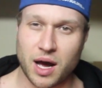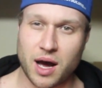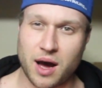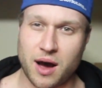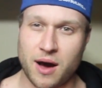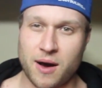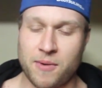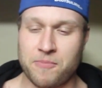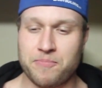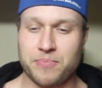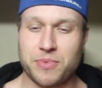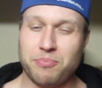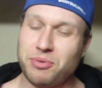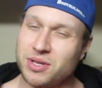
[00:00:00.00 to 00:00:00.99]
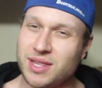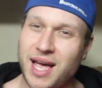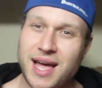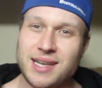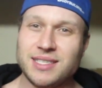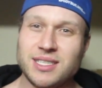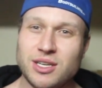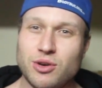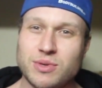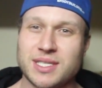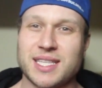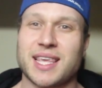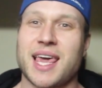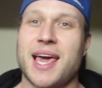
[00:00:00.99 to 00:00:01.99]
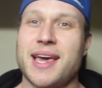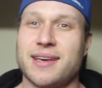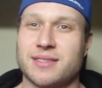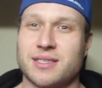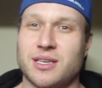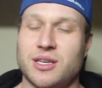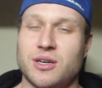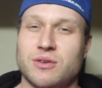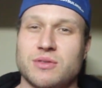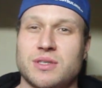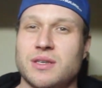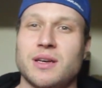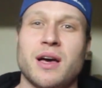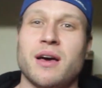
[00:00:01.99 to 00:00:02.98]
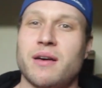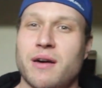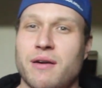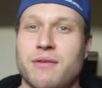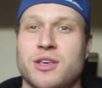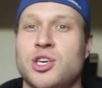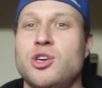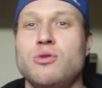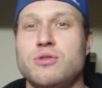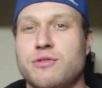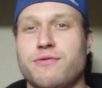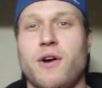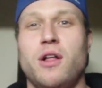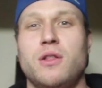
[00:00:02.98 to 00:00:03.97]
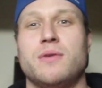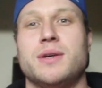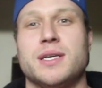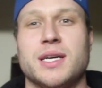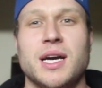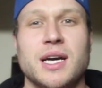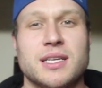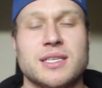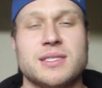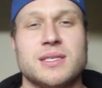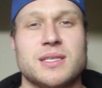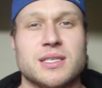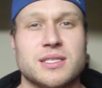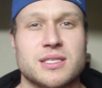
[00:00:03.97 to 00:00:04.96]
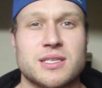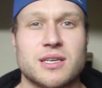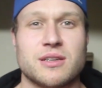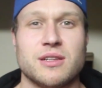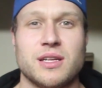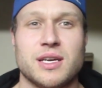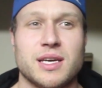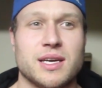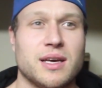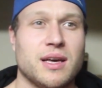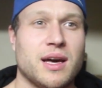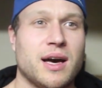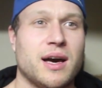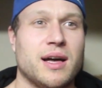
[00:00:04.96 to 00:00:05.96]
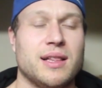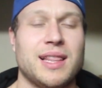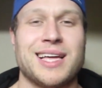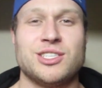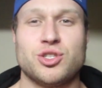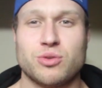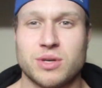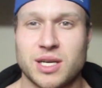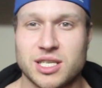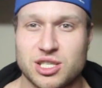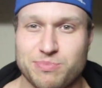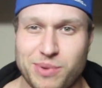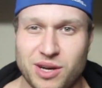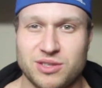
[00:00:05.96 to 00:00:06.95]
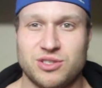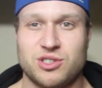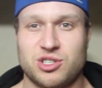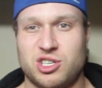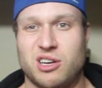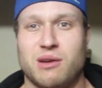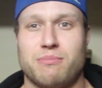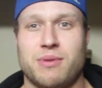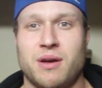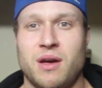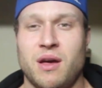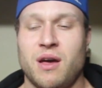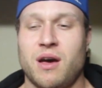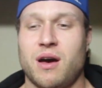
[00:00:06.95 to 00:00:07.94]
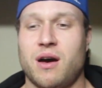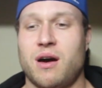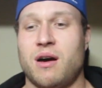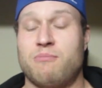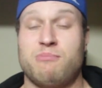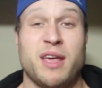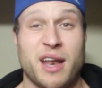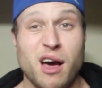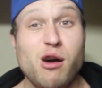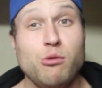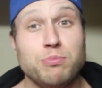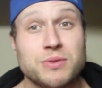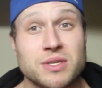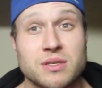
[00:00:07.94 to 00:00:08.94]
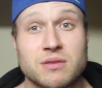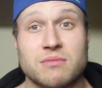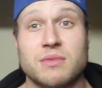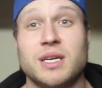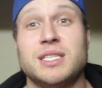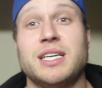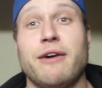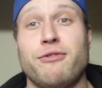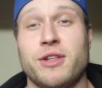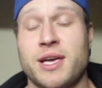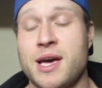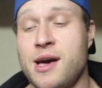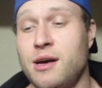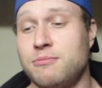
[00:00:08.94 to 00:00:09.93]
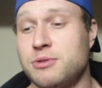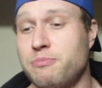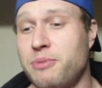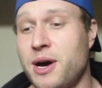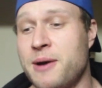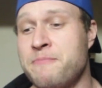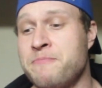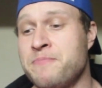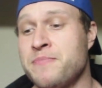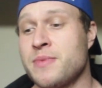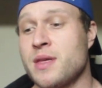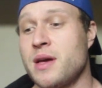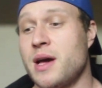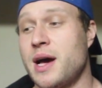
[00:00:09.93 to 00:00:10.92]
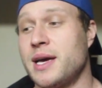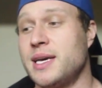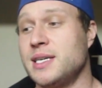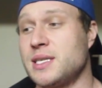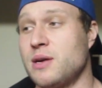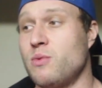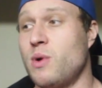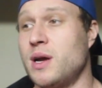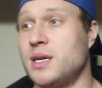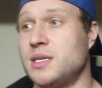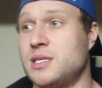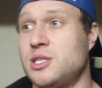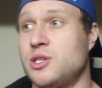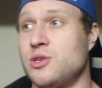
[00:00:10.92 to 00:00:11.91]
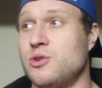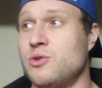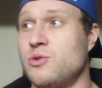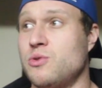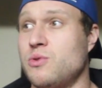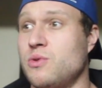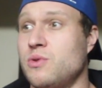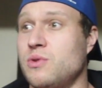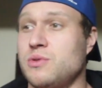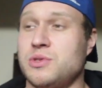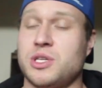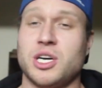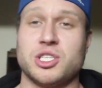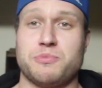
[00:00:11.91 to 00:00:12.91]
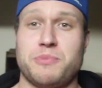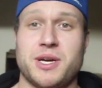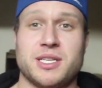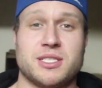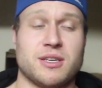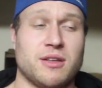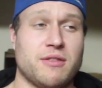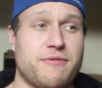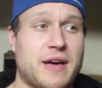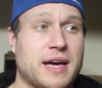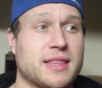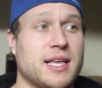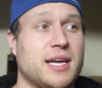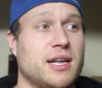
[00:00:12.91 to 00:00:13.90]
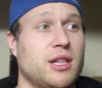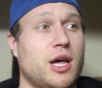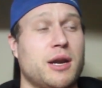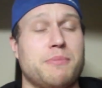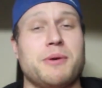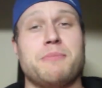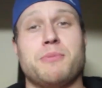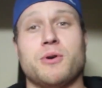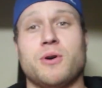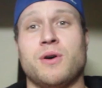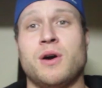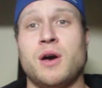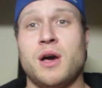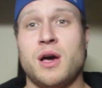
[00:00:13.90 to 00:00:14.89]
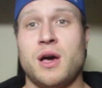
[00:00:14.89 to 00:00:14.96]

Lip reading: But that isn't always the case, you know. A huge following doesn't necessarily lend you a nice sponsorship. It helps. It definitely helps. But I guess I wanted to touch base on the fact that a lot of people